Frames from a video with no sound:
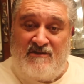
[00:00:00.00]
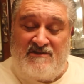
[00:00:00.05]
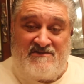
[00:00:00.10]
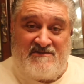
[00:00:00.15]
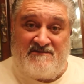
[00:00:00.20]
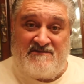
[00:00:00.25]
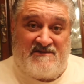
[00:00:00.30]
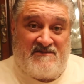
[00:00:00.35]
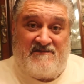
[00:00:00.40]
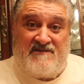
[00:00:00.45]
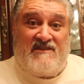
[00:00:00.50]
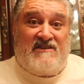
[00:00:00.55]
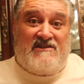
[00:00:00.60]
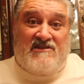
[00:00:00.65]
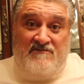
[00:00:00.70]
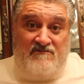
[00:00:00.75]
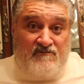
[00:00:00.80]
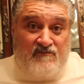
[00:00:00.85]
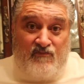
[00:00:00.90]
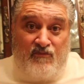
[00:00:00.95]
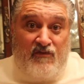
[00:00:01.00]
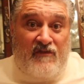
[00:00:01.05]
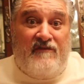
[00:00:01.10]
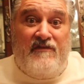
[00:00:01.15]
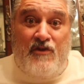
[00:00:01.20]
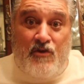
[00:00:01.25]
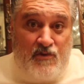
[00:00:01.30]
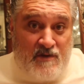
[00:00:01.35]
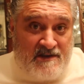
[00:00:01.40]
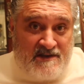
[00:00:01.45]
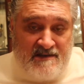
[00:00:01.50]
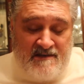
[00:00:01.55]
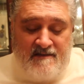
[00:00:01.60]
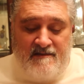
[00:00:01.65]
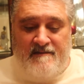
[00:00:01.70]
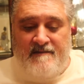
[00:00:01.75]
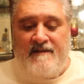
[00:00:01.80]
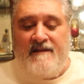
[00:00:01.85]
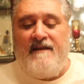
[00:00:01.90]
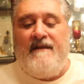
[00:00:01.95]
I was, I was even going to review it.
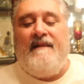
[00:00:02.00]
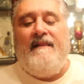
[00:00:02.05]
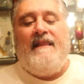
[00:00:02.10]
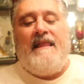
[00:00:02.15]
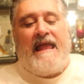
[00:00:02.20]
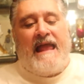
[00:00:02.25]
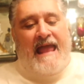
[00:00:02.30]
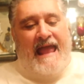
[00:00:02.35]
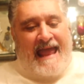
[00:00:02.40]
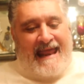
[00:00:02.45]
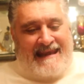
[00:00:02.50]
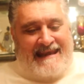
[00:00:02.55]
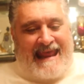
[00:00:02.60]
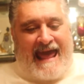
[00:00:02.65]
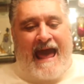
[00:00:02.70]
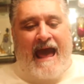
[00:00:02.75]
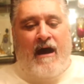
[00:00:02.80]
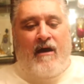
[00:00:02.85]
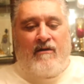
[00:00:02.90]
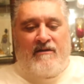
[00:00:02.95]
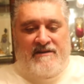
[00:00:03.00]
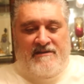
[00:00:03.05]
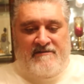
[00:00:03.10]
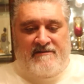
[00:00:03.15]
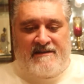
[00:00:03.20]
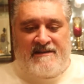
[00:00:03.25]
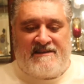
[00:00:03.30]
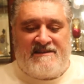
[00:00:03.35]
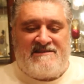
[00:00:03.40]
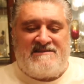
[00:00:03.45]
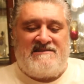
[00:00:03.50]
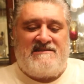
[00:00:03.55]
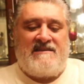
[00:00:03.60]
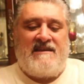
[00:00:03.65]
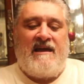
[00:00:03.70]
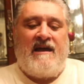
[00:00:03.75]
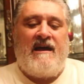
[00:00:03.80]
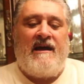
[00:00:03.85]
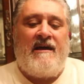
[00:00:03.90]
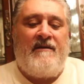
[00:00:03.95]
And now here it is.
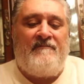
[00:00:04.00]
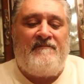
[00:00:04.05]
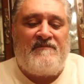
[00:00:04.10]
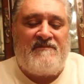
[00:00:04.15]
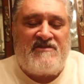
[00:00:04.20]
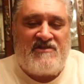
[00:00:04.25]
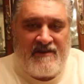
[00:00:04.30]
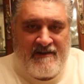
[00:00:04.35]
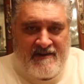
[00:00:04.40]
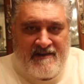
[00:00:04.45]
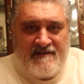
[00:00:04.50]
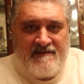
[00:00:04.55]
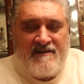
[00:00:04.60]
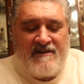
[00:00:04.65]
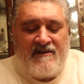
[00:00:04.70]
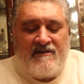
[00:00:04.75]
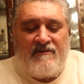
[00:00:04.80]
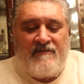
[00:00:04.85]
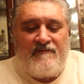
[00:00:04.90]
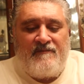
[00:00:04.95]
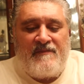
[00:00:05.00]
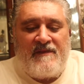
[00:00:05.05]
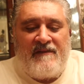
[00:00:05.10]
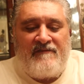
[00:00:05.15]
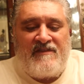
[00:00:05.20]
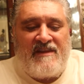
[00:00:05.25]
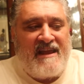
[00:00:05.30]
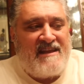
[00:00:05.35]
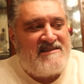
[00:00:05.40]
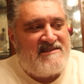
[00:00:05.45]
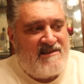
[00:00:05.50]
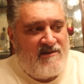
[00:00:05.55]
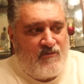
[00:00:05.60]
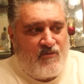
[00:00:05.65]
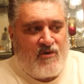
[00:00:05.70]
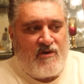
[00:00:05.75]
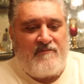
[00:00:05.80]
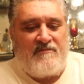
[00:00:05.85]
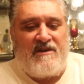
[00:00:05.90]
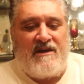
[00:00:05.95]
Um, it's already, you know, I've tasted it,
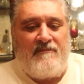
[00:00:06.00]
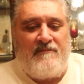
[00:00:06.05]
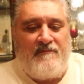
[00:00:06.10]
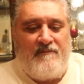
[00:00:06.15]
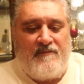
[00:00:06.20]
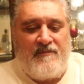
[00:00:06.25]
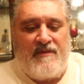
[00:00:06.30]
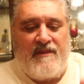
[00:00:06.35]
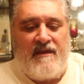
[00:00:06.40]
warmed up.